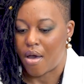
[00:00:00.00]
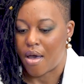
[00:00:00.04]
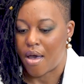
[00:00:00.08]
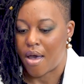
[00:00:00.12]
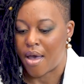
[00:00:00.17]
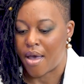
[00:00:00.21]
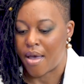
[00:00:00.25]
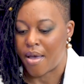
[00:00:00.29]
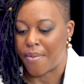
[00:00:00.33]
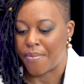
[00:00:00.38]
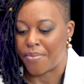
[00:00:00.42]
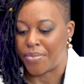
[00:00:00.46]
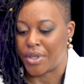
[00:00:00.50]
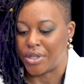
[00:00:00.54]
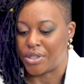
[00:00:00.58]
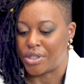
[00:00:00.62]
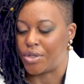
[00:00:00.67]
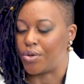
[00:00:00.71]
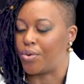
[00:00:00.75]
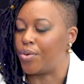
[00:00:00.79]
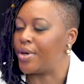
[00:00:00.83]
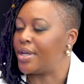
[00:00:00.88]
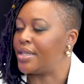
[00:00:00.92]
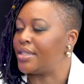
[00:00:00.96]
the
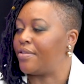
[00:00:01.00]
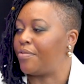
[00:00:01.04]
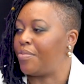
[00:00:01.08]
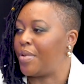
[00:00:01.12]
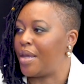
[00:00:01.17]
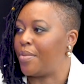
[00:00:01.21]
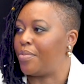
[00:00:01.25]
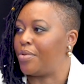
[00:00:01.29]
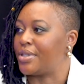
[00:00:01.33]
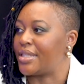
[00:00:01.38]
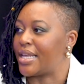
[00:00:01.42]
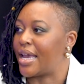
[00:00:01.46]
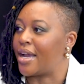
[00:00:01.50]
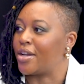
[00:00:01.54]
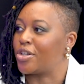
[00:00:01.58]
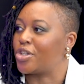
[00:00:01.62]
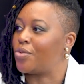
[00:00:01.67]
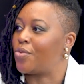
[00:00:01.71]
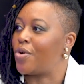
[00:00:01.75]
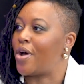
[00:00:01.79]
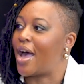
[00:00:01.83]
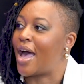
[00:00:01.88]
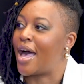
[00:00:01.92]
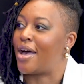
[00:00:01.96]
stories of people's
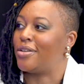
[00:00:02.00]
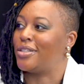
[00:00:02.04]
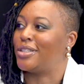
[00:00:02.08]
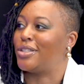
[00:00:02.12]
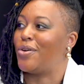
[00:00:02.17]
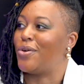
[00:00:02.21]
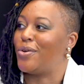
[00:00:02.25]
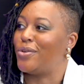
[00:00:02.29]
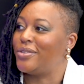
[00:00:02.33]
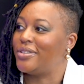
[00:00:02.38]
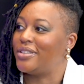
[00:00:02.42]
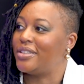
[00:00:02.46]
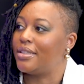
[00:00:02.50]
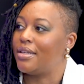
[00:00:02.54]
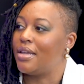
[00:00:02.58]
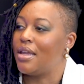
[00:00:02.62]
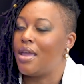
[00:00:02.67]
actual households.